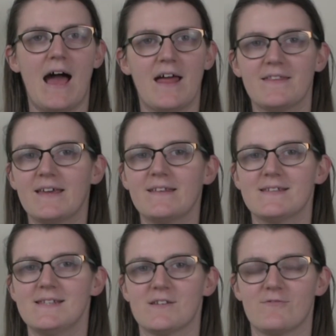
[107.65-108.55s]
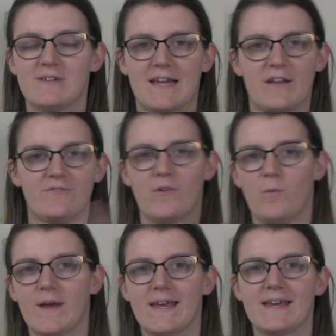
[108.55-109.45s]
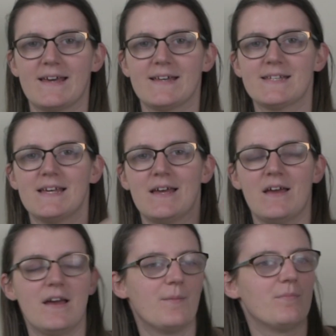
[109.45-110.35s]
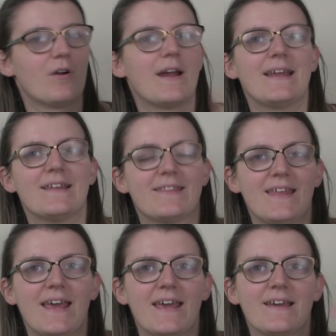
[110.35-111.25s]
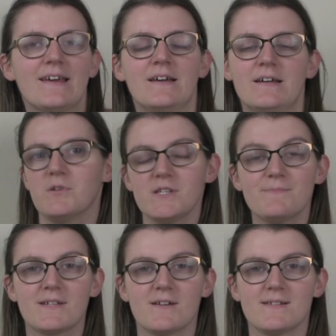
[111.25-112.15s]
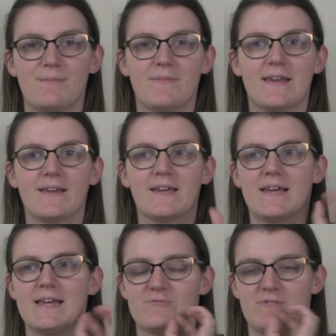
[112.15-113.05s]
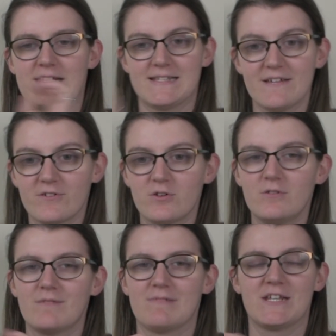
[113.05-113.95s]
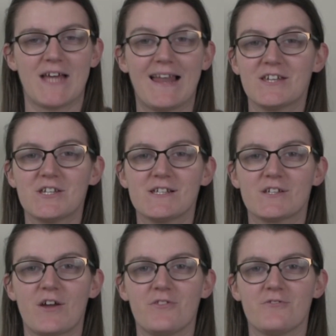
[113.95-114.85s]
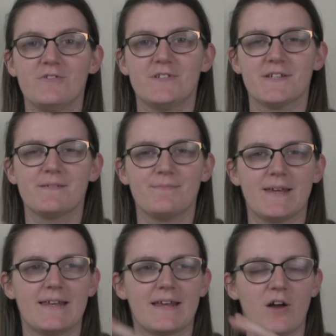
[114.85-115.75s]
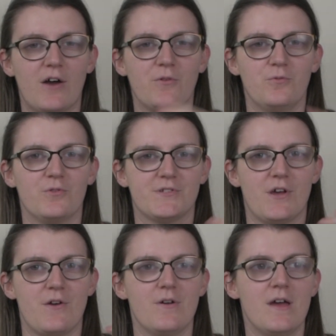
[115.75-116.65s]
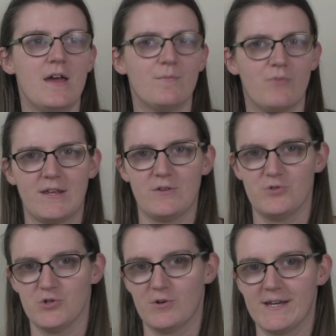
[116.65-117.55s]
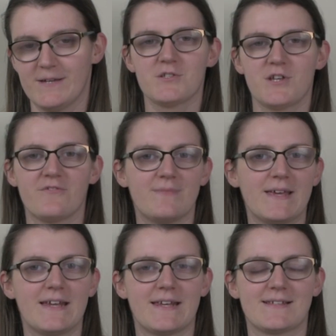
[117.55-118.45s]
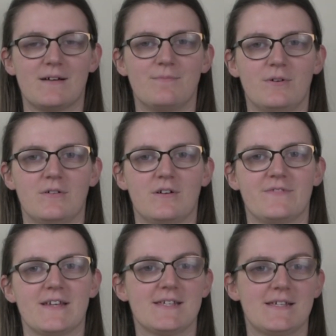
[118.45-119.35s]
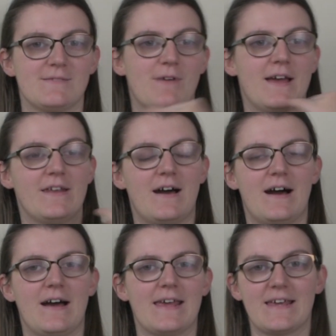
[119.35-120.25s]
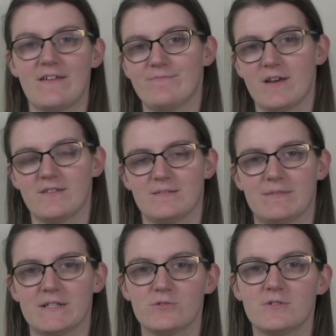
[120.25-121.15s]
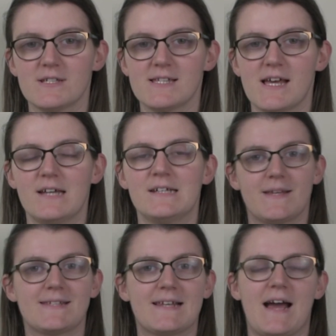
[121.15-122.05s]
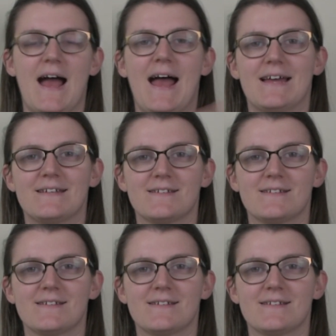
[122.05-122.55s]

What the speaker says: And I think this is a really kind of a weird brain thing, but just because something is really difficult and really challenging to go through doesn't mean it can't also bring you joy. So for me, an example of this is when I gave birth to my daughter. Basically I had